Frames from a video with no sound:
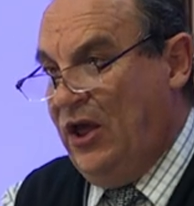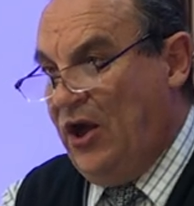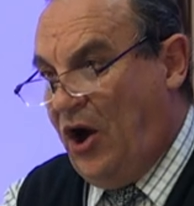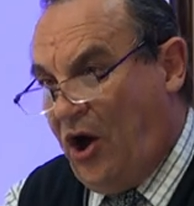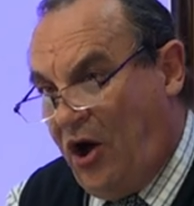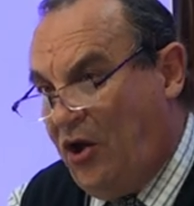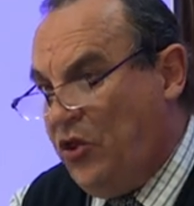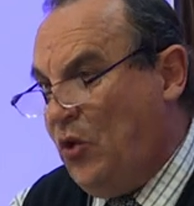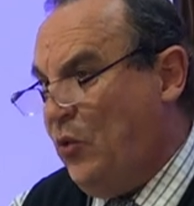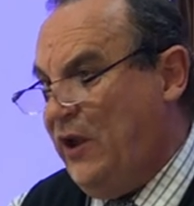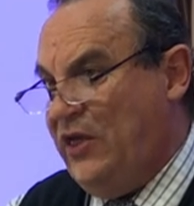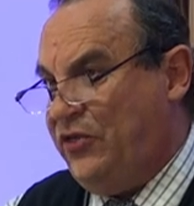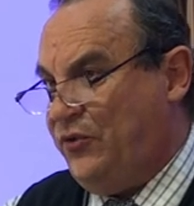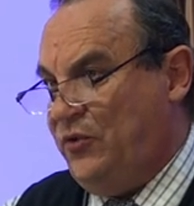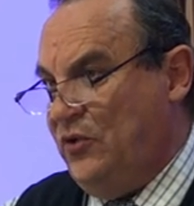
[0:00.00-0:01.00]
all the way
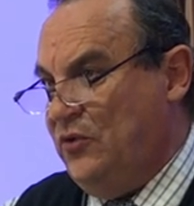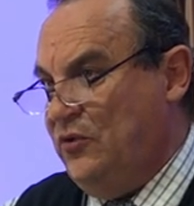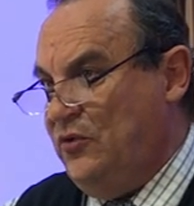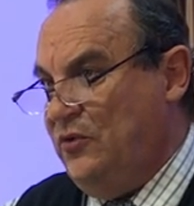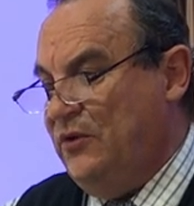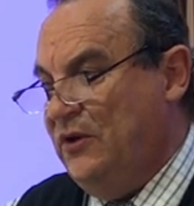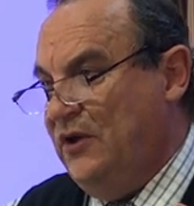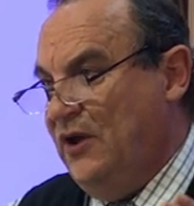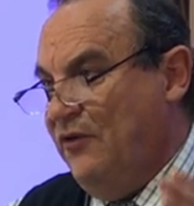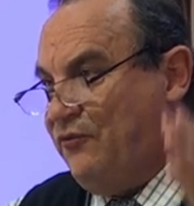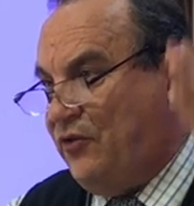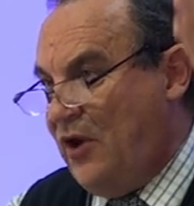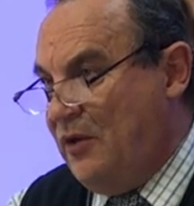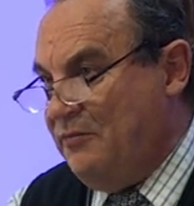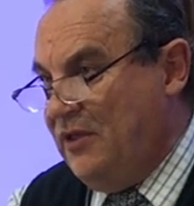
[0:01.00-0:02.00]
through
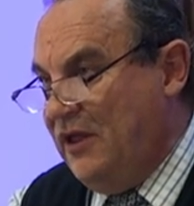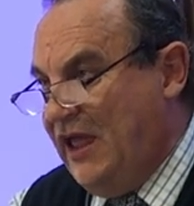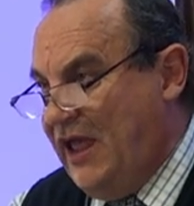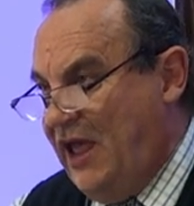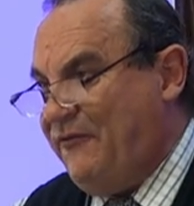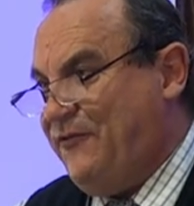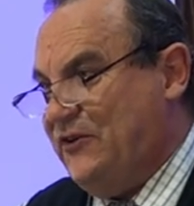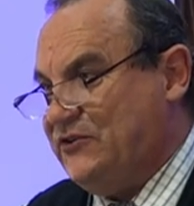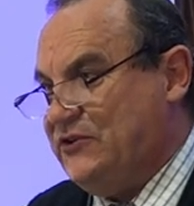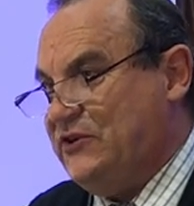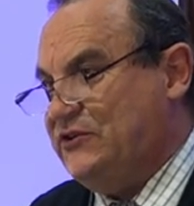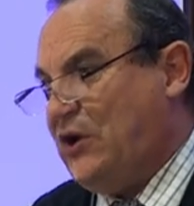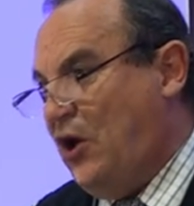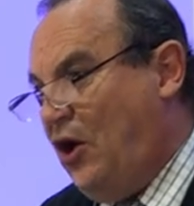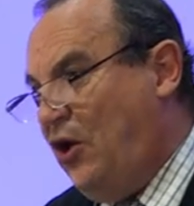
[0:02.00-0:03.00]
from
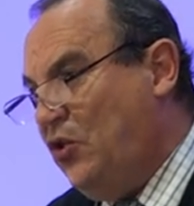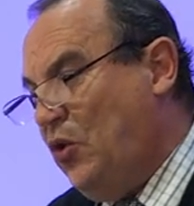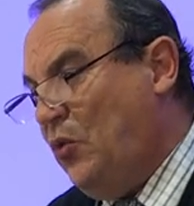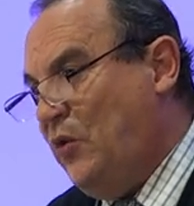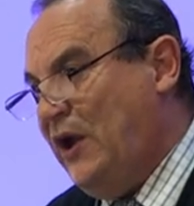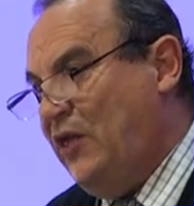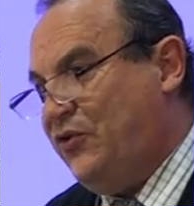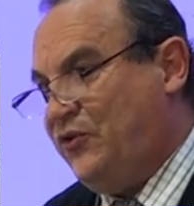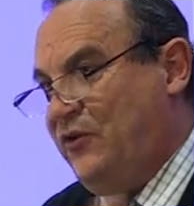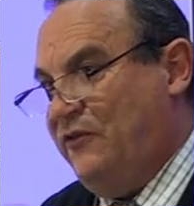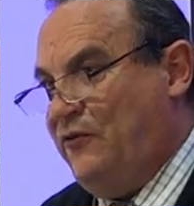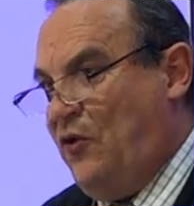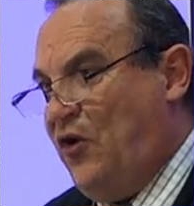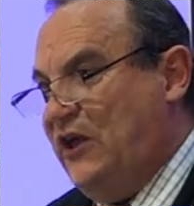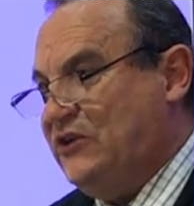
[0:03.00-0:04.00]
Ephesus, all the way through the
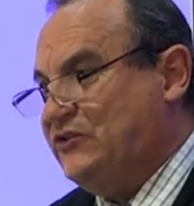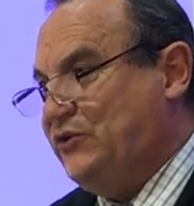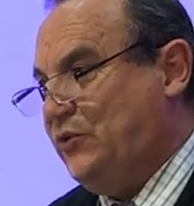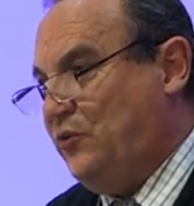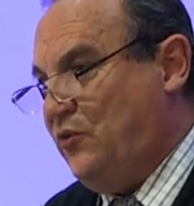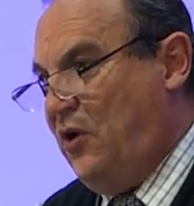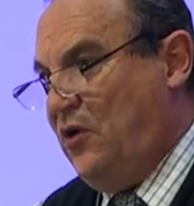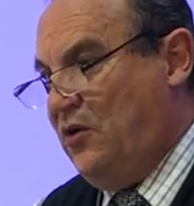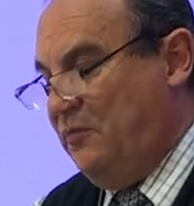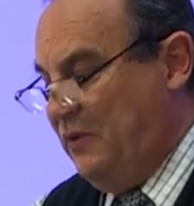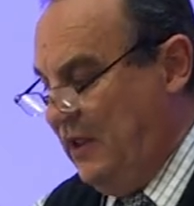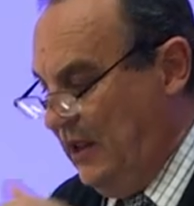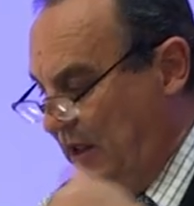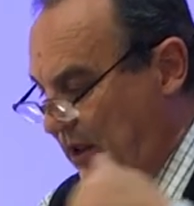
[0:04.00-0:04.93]
voyage to Rome,